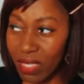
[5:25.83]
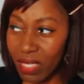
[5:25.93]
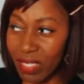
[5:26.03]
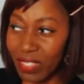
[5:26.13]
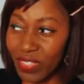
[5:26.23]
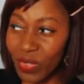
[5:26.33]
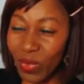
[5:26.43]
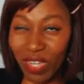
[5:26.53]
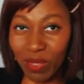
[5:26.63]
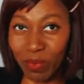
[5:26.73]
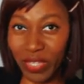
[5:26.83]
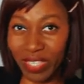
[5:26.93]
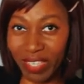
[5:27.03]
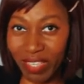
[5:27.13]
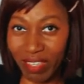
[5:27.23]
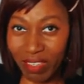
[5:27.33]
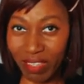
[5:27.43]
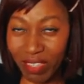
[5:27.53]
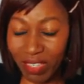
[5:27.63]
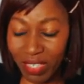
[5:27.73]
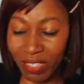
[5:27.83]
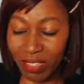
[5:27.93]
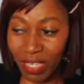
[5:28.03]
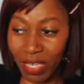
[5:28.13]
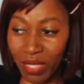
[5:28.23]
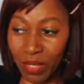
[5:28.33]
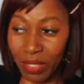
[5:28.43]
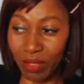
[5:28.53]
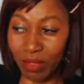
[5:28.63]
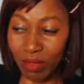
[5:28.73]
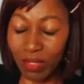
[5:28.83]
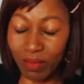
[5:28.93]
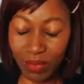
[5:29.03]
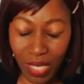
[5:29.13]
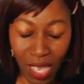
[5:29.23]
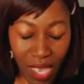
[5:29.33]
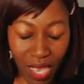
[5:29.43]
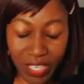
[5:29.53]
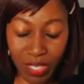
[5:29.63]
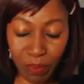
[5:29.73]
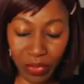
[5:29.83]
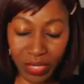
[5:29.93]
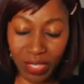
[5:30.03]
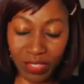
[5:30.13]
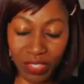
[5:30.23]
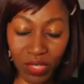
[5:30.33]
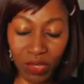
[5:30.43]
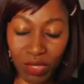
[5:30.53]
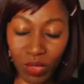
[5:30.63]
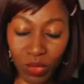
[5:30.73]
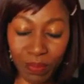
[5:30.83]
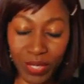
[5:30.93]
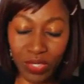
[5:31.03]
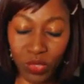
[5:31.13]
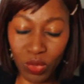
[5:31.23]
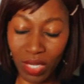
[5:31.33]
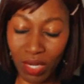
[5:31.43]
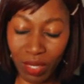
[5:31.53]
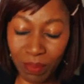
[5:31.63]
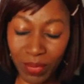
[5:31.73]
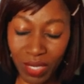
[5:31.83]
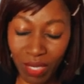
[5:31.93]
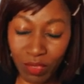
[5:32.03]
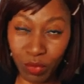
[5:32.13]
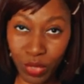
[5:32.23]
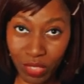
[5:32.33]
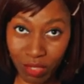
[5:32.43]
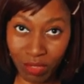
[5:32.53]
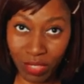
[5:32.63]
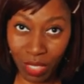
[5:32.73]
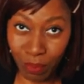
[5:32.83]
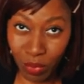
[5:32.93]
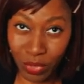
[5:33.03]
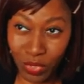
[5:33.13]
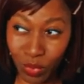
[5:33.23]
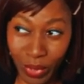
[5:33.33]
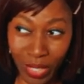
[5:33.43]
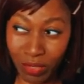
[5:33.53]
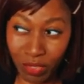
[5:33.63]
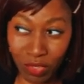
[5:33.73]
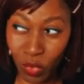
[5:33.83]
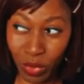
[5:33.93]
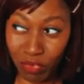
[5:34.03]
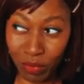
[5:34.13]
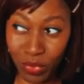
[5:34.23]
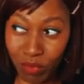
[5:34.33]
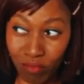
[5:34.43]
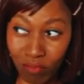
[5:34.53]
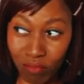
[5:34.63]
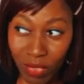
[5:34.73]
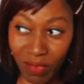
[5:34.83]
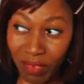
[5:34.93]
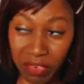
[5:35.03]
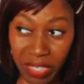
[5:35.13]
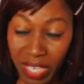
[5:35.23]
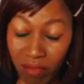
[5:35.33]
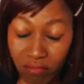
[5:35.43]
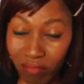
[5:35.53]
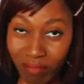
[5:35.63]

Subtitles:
It is so heartbreaking. And I keep praying and asking God, Lord, please don't let me ever return to that point where I turn away from you ever again.